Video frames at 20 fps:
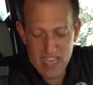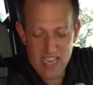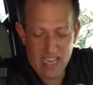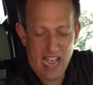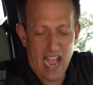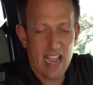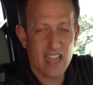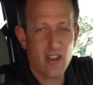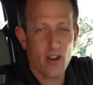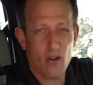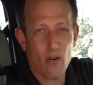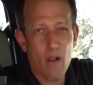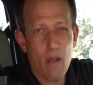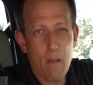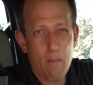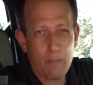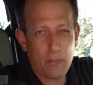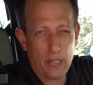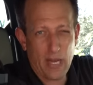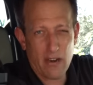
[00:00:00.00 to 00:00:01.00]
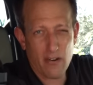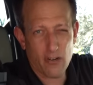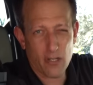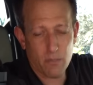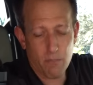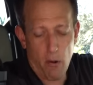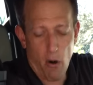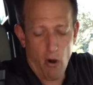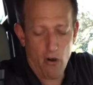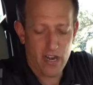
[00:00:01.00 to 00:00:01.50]
you got your planner's
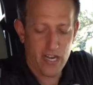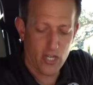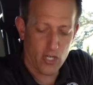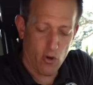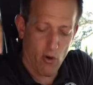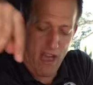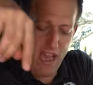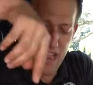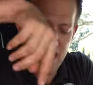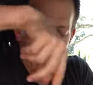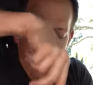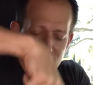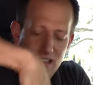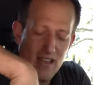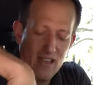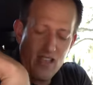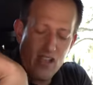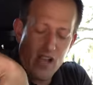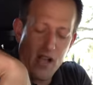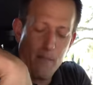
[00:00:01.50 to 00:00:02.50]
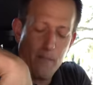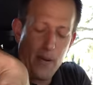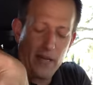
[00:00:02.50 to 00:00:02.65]
party tray. You could